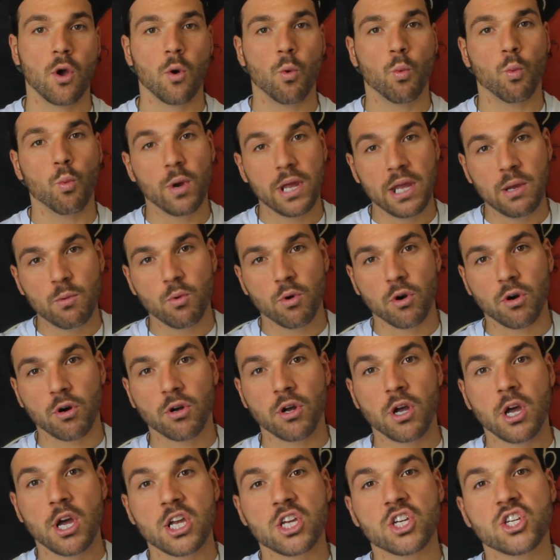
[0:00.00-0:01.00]
We
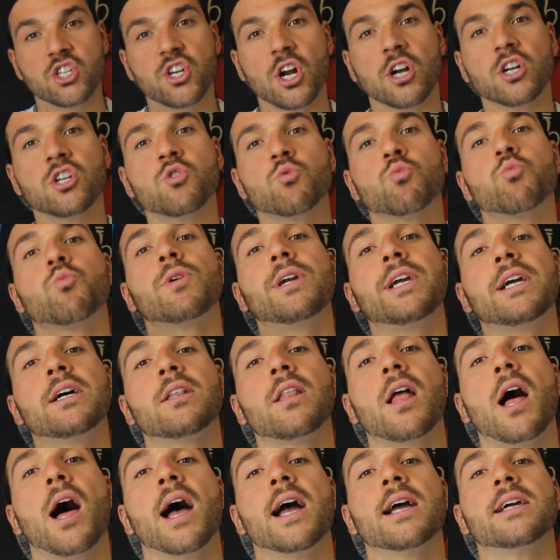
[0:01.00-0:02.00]
will start to
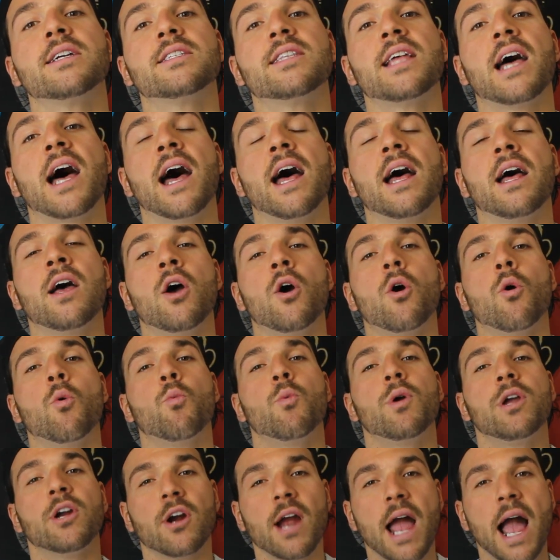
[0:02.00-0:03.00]
realize that
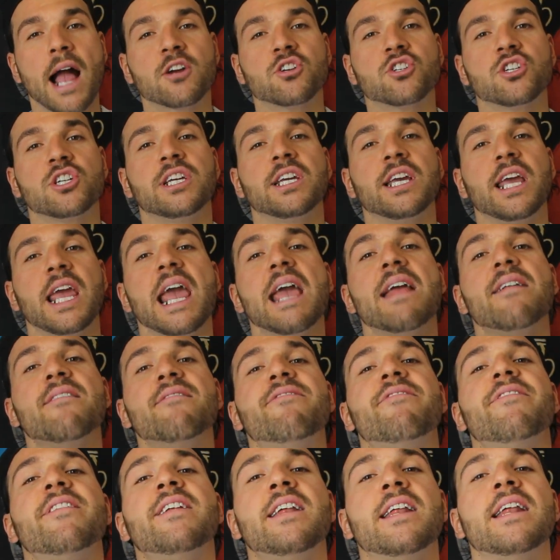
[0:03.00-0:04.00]
we are actually
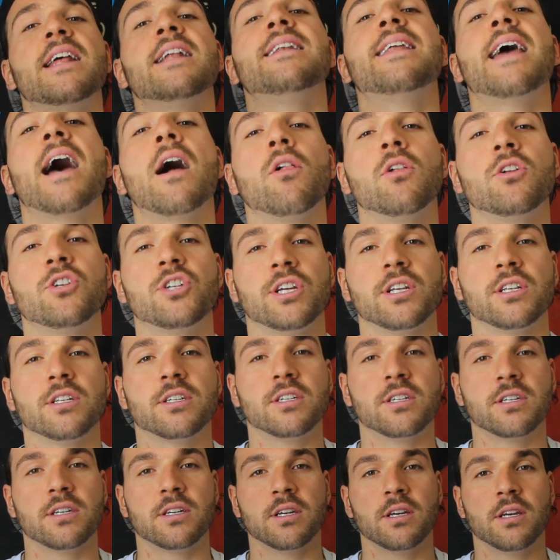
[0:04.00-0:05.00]
infinite
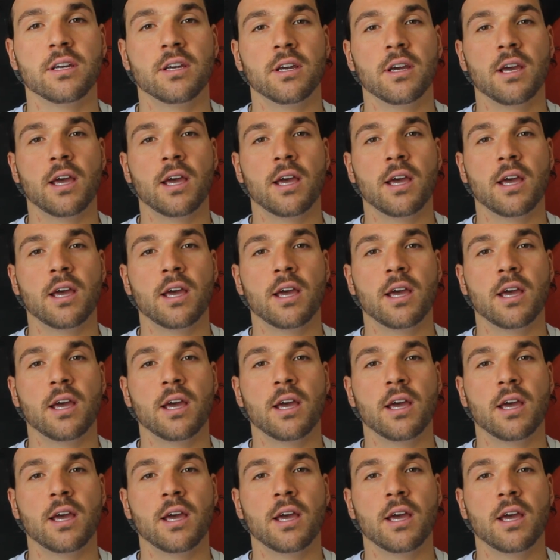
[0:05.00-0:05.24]
intelligence